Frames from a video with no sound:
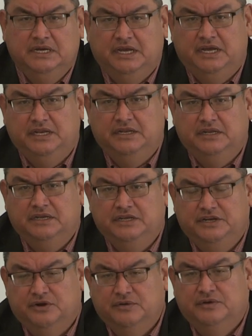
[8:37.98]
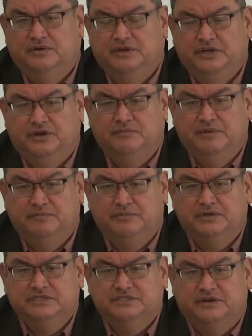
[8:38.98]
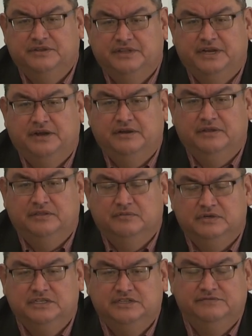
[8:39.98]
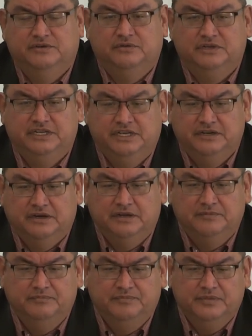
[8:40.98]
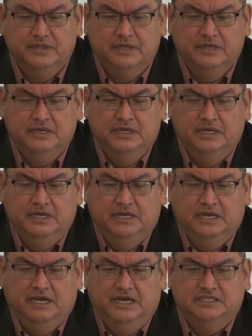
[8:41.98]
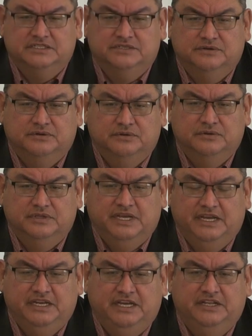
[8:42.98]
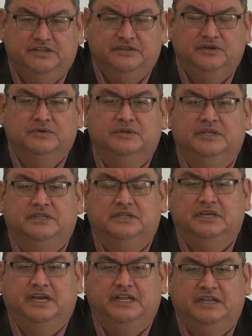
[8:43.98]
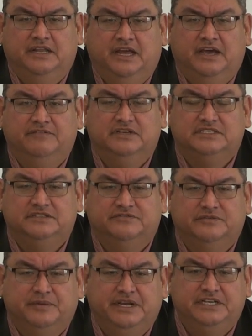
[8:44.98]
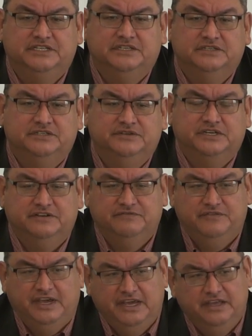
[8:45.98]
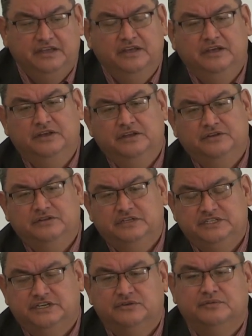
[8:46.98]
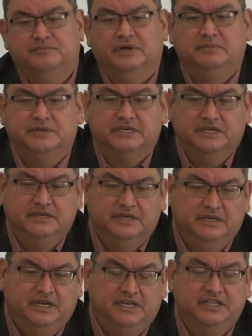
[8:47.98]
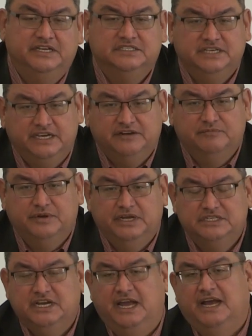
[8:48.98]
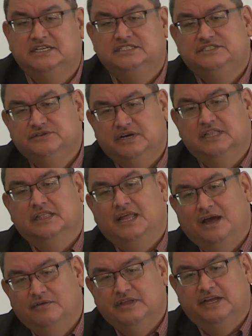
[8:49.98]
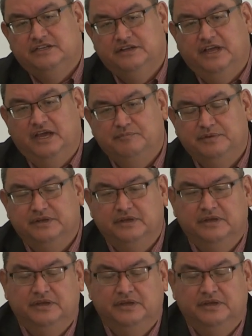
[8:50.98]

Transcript: and your members are there, the ones you voted in on. And so they need to know and have this information to convey to the general public, and the executive branch has to allow that to happen